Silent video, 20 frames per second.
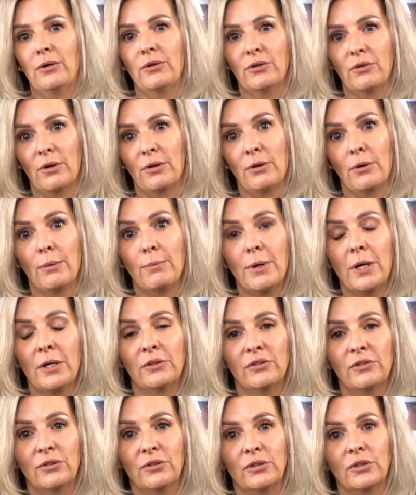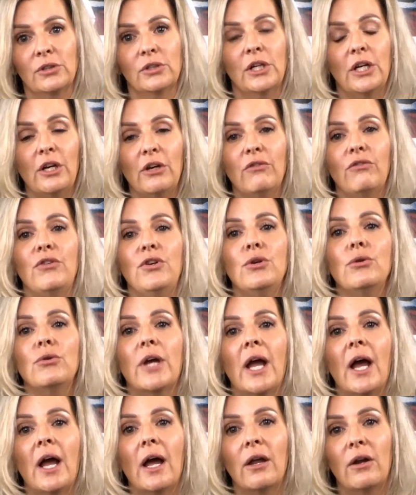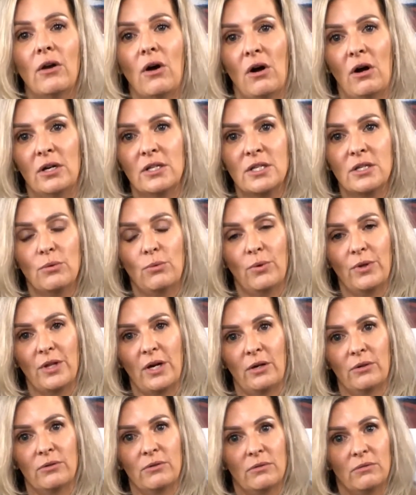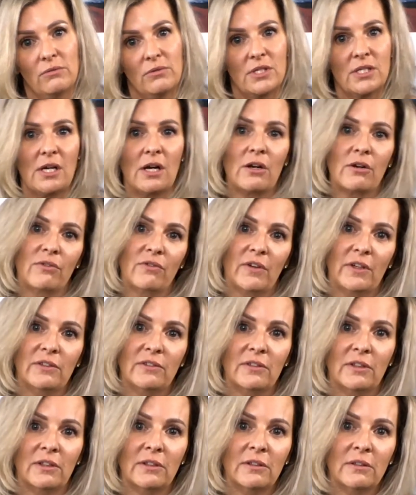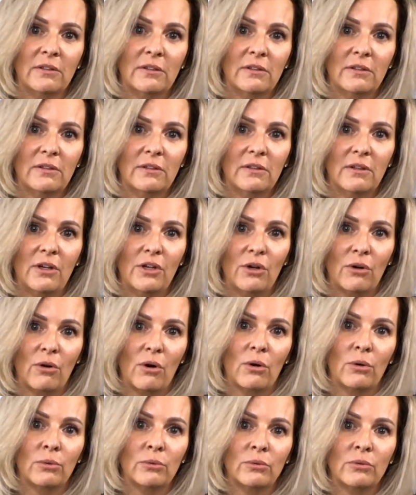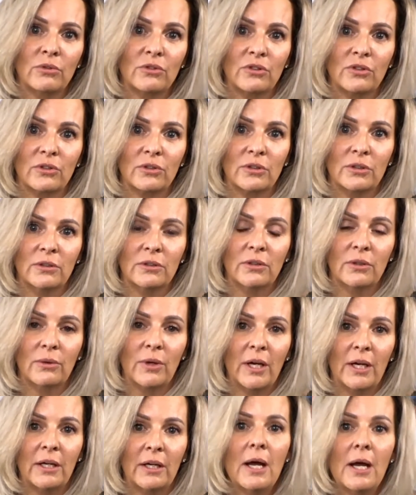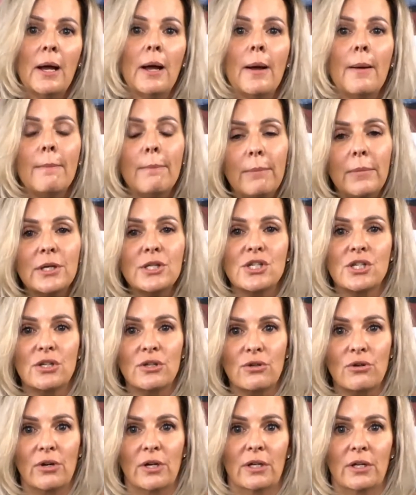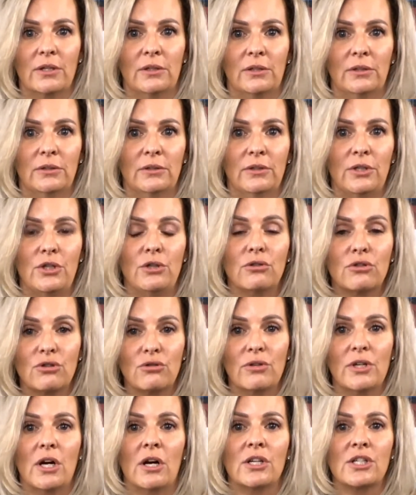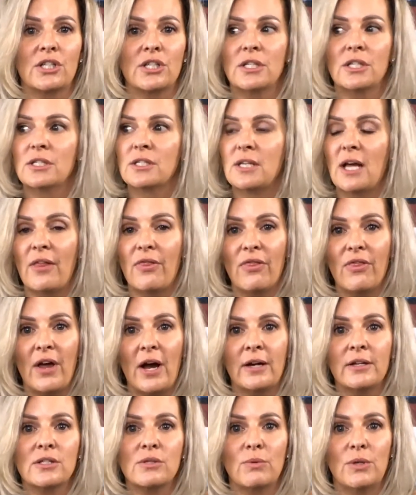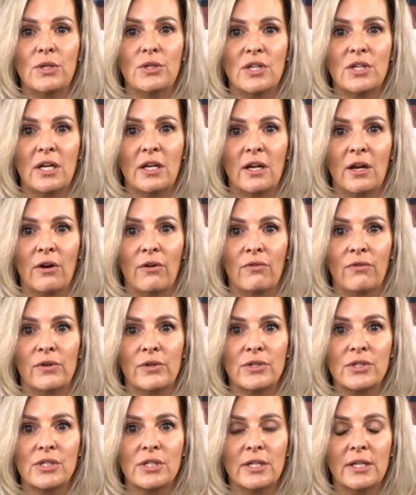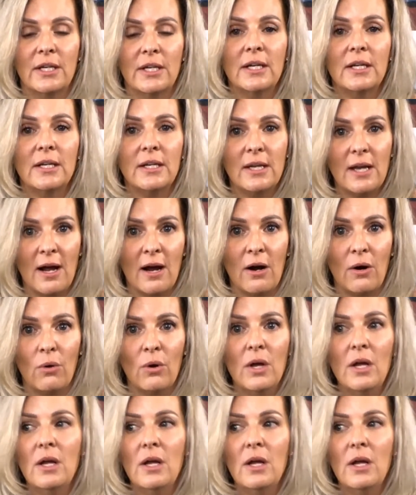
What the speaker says: in your other umpire circle if you cannot without sacrificing your own circle. Okay, mission critical. You triage this, and that is what you take care of first. Now,